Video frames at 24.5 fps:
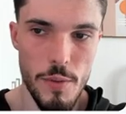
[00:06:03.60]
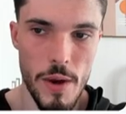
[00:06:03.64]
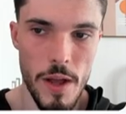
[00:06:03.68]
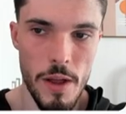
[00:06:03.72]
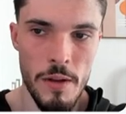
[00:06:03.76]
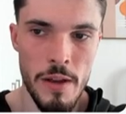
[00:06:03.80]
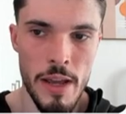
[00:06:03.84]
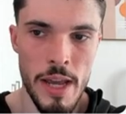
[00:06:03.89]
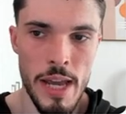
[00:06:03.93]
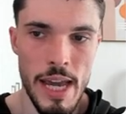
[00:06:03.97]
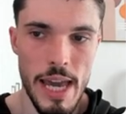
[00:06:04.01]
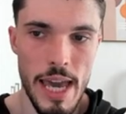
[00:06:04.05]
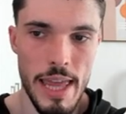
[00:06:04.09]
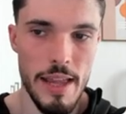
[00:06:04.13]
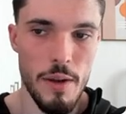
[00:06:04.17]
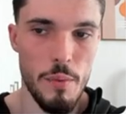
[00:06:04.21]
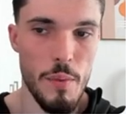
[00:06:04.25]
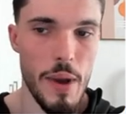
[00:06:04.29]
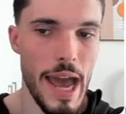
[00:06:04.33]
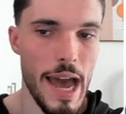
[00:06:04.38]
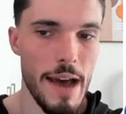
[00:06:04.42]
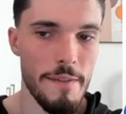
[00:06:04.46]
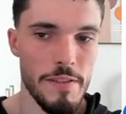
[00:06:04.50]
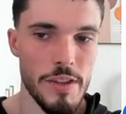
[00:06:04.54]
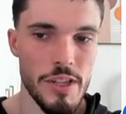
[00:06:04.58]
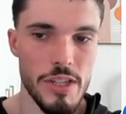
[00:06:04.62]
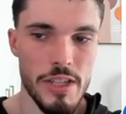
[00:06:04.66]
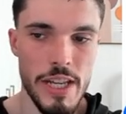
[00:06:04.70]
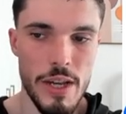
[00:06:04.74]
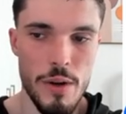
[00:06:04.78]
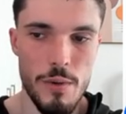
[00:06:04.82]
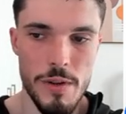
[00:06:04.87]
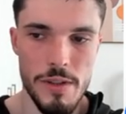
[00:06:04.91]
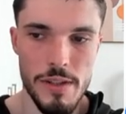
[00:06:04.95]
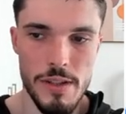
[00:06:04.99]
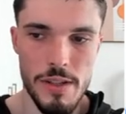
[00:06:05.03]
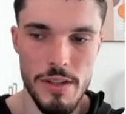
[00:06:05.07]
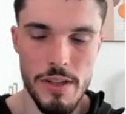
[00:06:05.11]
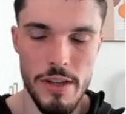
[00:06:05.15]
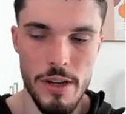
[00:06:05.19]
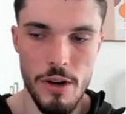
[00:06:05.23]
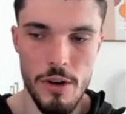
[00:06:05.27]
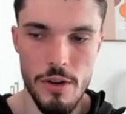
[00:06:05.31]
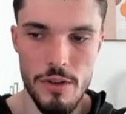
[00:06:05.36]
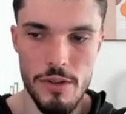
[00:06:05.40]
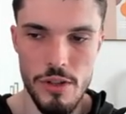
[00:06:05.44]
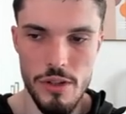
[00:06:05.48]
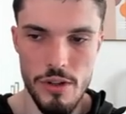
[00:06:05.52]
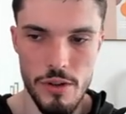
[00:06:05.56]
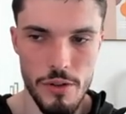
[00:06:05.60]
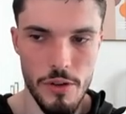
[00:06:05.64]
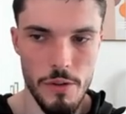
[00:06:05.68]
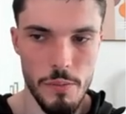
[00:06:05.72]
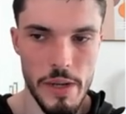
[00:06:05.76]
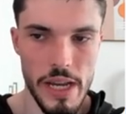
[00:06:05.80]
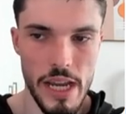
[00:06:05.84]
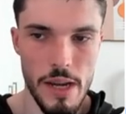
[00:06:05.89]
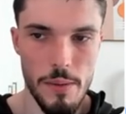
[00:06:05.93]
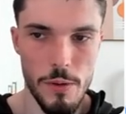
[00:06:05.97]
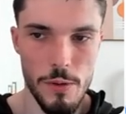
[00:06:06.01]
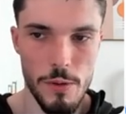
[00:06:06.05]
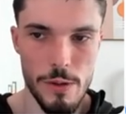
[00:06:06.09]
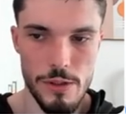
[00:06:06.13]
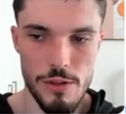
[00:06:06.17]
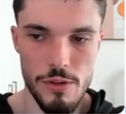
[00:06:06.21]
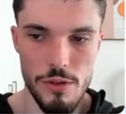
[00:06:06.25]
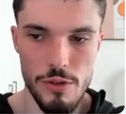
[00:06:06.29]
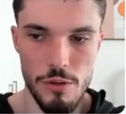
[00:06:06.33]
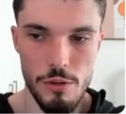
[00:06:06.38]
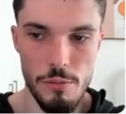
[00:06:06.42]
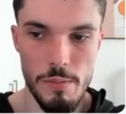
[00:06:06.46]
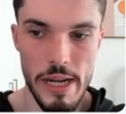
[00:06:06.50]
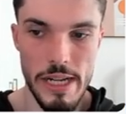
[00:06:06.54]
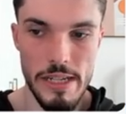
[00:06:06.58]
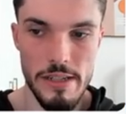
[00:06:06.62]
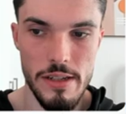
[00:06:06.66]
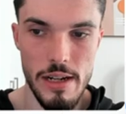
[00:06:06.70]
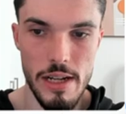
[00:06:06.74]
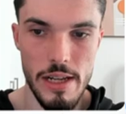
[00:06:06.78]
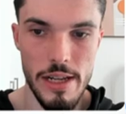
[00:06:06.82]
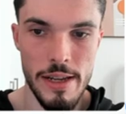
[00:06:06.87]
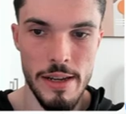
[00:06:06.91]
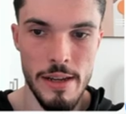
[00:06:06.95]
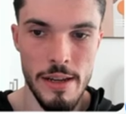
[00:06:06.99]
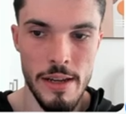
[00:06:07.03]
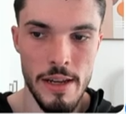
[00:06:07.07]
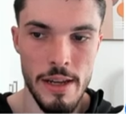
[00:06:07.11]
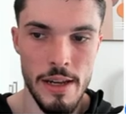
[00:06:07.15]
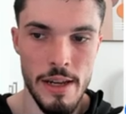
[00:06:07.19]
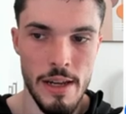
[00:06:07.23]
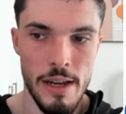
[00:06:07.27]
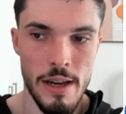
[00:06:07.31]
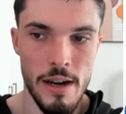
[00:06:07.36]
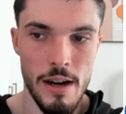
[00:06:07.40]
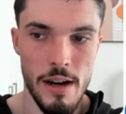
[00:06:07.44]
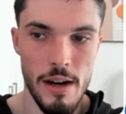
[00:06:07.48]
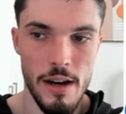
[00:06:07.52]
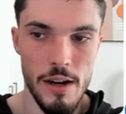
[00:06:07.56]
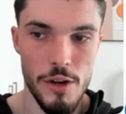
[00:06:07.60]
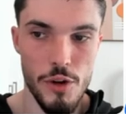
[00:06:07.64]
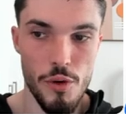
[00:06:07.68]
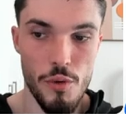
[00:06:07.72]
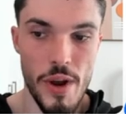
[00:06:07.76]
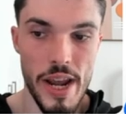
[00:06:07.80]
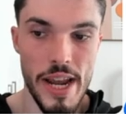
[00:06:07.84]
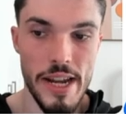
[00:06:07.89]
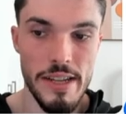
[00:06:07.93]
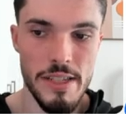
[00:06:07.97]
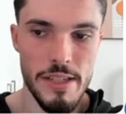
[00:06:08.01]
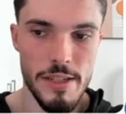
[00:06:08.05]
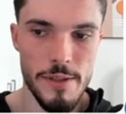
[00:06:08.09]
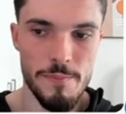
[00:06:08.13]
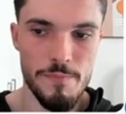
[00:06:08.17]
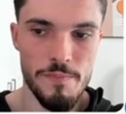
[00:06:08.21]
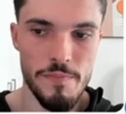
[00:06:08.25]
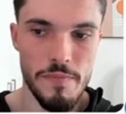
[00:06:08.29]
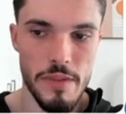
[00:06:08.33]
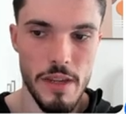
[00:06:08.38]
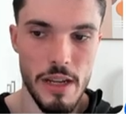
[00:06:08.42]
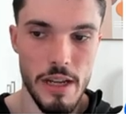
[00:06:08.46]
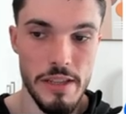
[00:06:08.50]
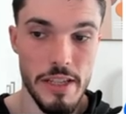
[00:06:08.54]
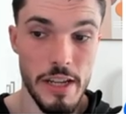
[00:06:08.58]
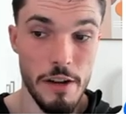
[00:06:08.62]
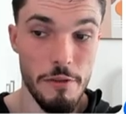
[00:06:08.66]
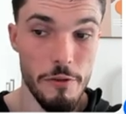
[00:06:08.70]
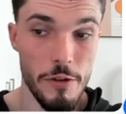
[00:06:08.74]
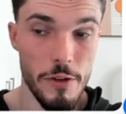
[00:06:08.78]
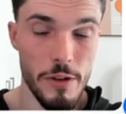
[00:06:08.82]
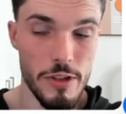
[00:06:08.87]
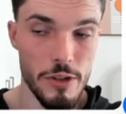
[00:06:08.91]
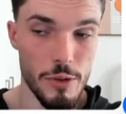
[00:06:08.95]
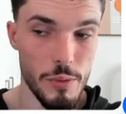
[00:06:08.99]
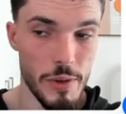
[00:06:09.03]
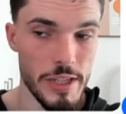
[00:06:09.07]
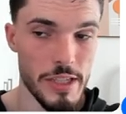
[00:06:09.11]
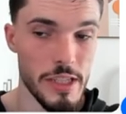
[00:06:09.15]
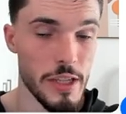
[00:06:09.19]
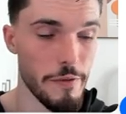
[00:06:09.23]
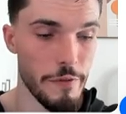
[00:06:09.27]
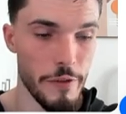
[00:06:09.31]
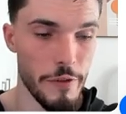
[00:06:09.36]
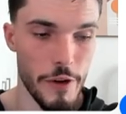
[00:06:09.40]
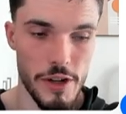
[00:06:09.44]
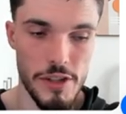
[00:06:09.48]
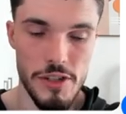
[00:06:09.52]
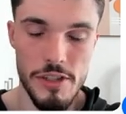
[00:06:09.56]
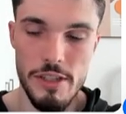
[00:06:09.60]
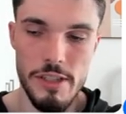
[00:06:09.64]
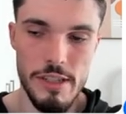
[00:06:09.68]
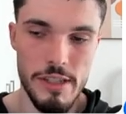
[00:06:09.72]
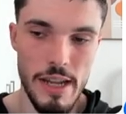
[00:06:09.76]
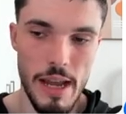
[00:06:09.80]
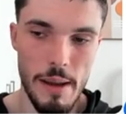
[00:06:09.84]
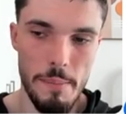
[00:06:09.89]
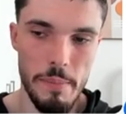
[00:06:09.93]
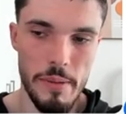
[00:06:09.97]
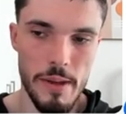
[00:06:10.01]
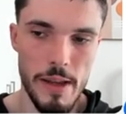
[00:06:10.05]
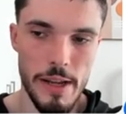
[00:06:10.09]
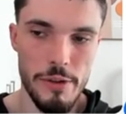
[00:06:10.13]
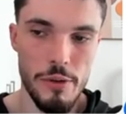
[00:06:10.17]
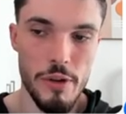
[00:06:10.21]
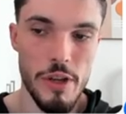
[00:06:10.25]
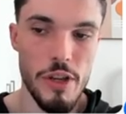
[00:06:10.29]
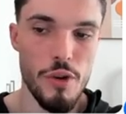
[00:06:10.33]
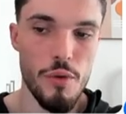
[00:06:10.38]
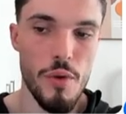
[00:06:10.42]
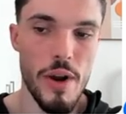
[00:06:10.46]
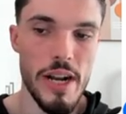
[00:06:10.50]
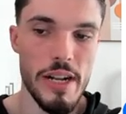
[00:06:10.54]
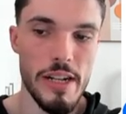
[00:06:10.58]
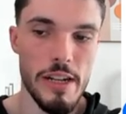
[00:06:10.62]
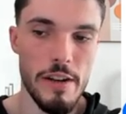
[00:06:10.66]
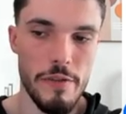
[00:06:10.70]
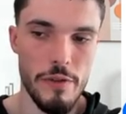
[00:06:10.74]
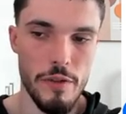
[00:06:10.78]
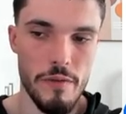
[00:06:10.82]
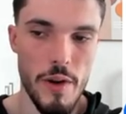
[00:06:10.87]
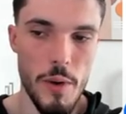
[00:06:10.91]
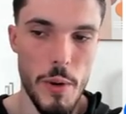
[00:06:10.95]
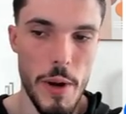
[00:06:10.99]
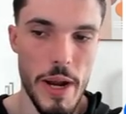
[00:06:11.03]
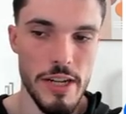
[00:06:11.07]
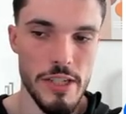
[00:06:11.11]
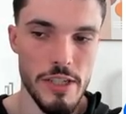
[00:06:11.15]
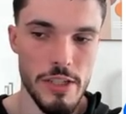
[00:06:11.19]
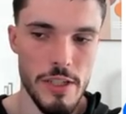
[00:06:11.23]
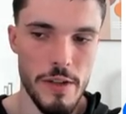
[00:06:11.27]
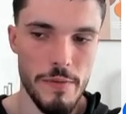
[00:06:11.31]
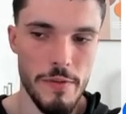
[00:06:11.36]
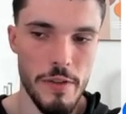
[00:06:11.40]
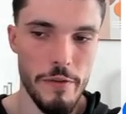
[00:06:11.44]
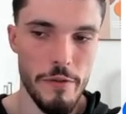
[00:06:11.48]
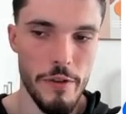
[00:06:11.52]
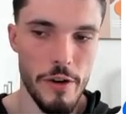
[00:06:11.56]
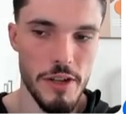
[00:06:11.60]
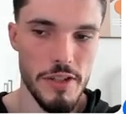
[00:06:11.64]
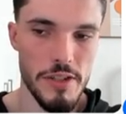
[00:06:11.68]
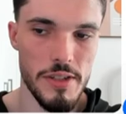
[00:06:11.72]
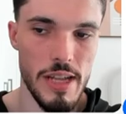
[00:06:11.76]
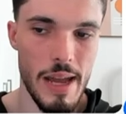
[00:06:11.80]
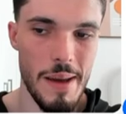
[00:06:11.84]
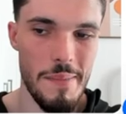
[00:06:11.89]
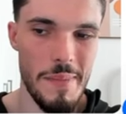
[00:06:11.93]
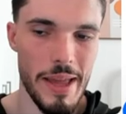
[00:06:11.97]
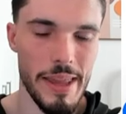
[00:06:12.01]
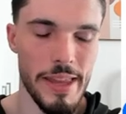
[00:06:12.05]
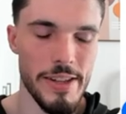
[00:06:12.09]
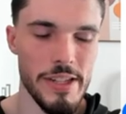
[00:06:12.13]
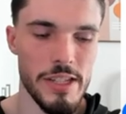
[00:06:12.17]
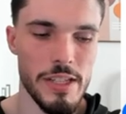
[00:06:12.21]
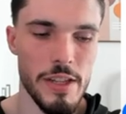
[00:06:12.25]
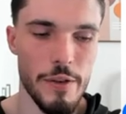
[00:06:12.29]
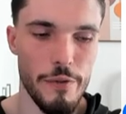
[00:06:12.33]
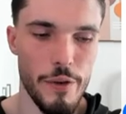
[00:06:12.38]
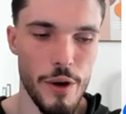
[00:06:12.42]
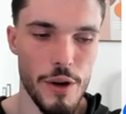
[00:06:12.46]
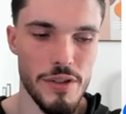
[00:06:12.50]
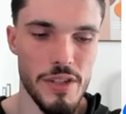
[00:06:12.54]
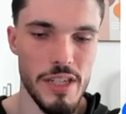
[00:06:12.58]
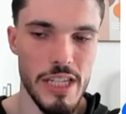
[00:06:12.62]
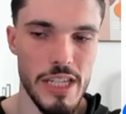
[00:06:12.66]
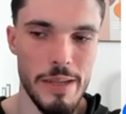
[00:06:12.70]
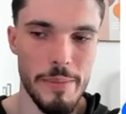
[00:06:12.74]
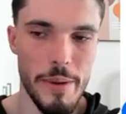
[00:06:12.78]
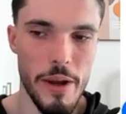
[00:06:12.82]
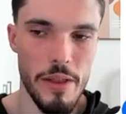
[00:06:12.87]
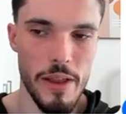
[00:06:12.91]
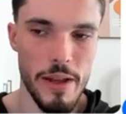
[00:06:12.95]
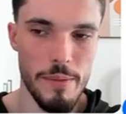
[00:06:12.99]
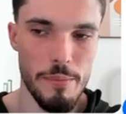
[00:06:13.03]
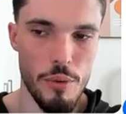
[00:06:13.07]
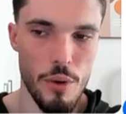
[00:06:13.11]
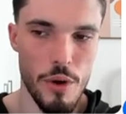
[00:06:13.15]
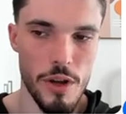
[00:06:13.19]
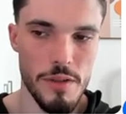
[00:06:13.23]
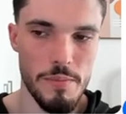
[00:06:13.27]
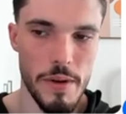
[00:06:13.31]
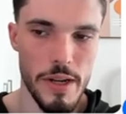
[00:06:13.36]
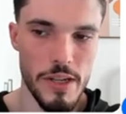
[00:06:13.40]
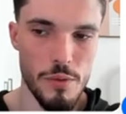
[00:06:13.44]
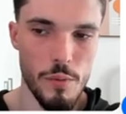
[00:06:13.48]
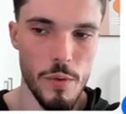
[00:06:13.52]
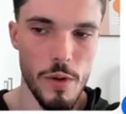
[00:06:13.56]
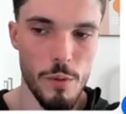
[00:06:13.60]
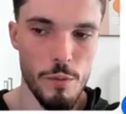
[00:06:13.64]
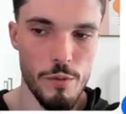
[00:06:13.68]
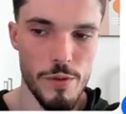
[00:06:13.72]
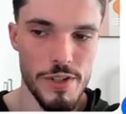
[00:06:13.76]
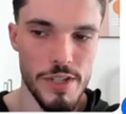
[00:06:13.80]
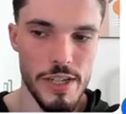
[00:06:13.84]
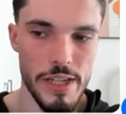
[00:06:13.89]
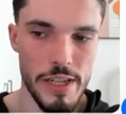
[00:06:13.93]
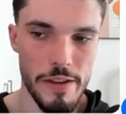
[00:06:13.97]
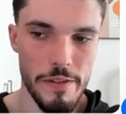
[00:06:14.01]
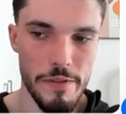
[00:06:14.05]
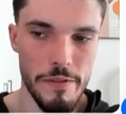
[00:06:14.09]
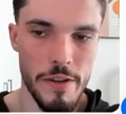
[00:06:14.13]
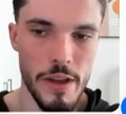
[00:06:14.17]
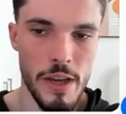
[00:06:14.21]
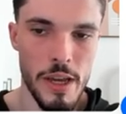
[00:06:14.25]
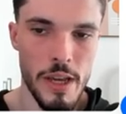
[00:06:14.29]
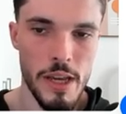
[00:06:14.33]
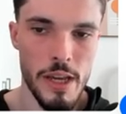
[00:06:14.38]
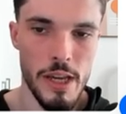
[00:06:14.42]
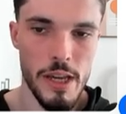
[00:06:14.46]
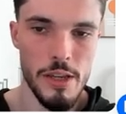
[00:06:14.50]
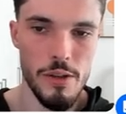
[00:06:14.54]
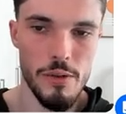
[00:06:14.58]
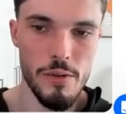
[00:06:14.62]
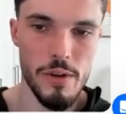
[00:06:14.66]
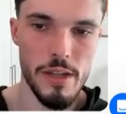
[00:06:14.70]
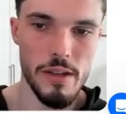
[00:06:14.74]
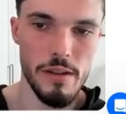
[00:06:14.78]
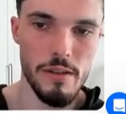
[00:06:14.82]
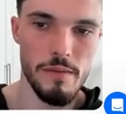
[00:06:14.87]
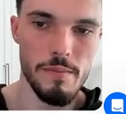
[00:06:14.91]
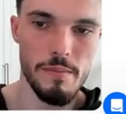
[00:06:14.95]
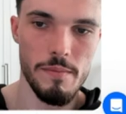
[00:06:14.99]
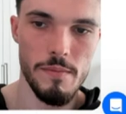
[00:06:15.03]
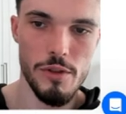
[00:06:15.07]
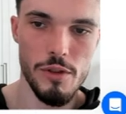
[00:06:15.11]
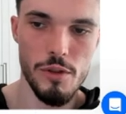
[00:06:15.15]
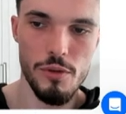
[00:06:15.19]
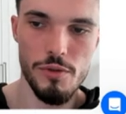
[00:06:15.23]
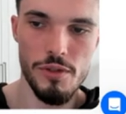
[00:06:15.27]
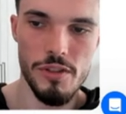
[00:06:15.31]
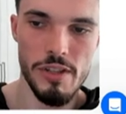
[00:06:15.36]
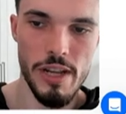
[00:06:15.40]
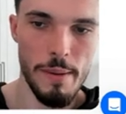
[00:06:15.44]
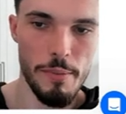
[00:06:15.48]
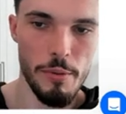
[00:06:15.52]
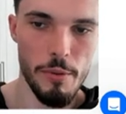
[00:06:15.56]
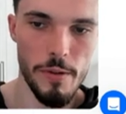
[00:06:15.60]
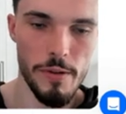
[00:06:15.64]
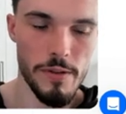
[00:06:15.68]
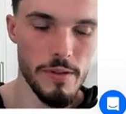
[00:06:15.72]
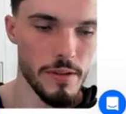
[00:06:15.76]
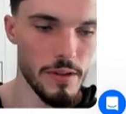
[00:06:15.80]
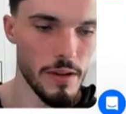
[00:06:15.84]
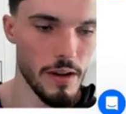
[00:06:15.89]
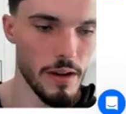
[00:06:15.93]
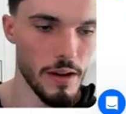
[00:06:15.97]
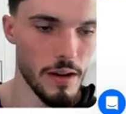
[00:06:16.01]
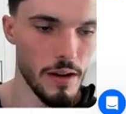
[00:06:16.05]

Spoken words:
well. And then we have the sequences here, so you'll be able to basically create different. So this is the first step. You can create different variations of the first step, and this is the first email that prospects will receive. You can do separate,